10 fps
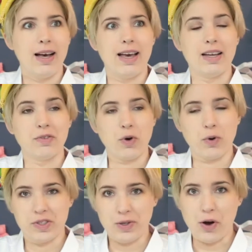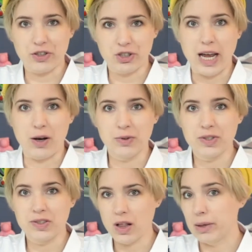And of course the auction
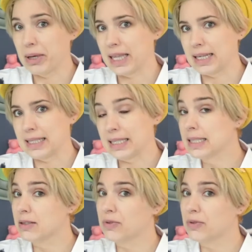house is claiming that it is,